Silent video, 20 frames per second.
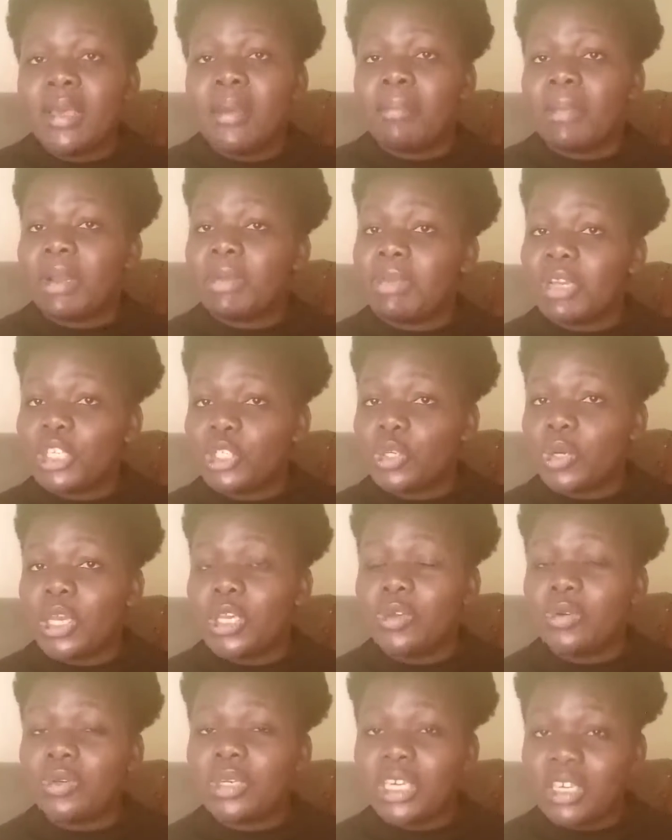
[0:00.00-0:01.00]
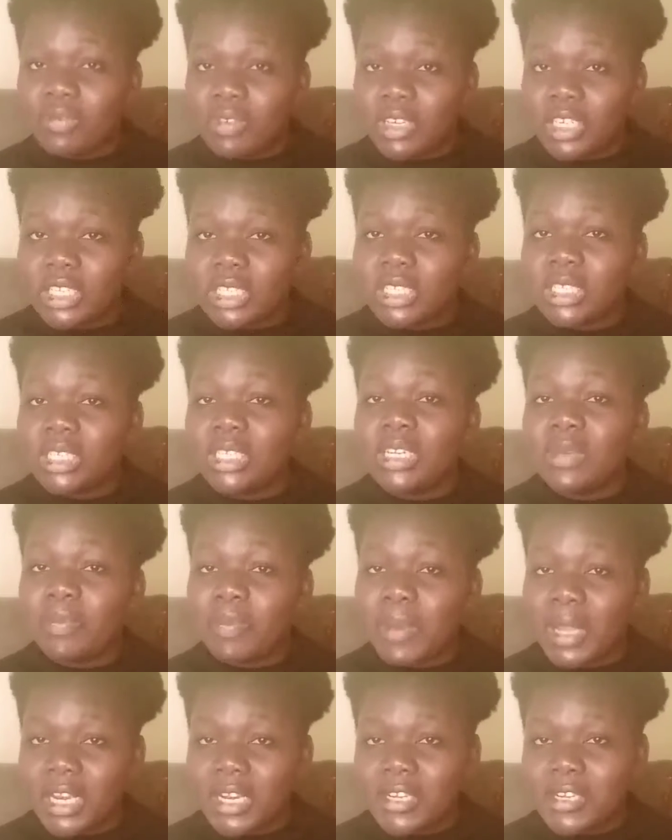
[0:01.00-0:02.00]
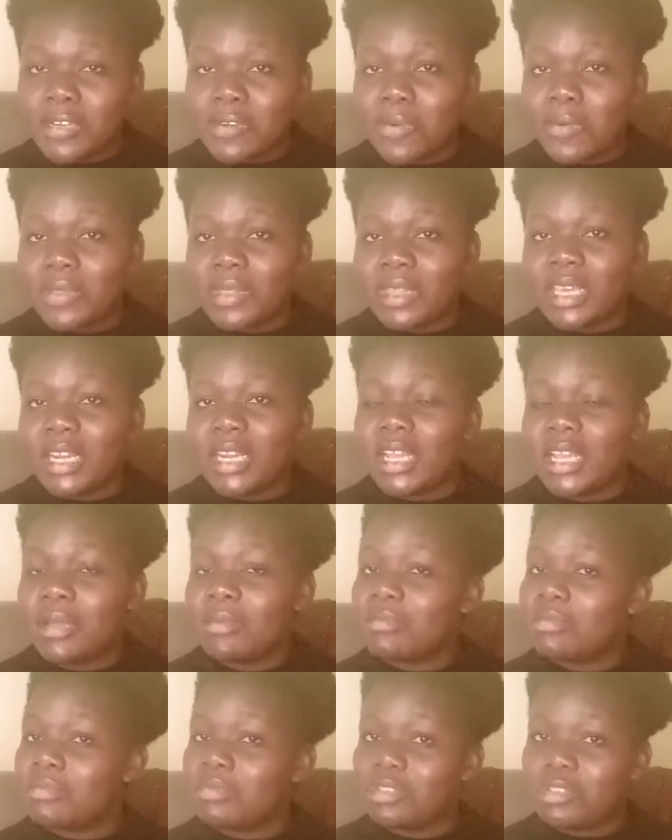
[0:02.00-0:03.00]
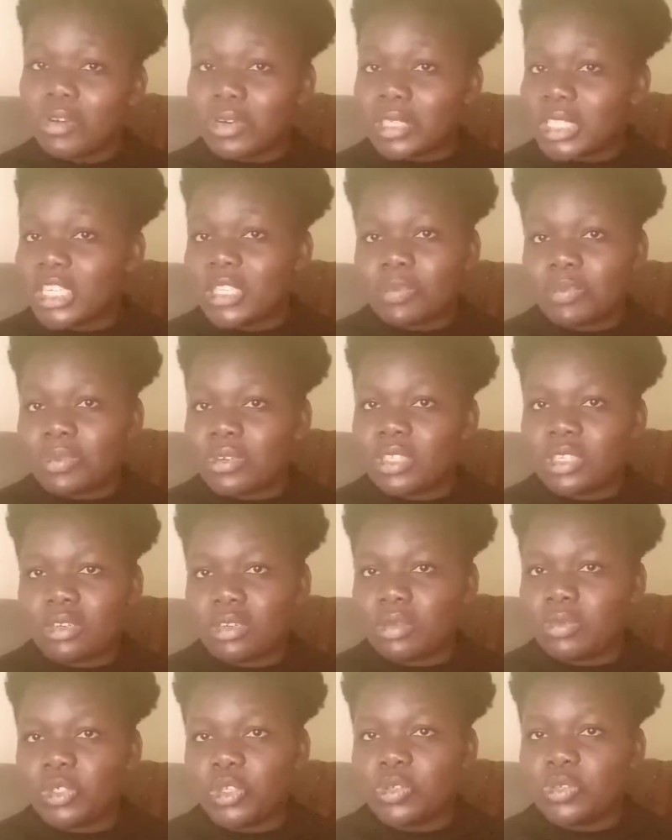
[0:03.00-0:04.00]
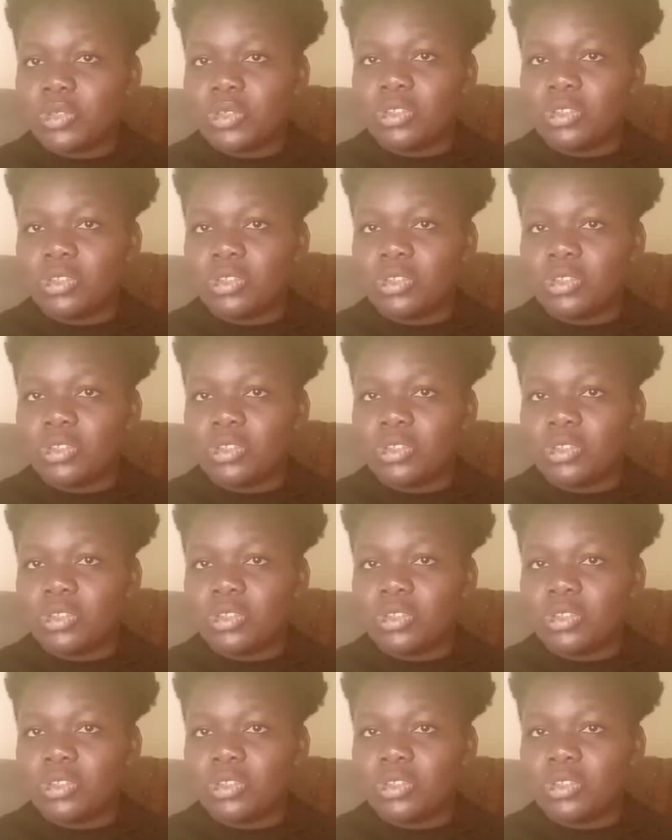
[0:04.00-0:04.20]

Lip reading: but make sure you give it depending on the doctor's prescription.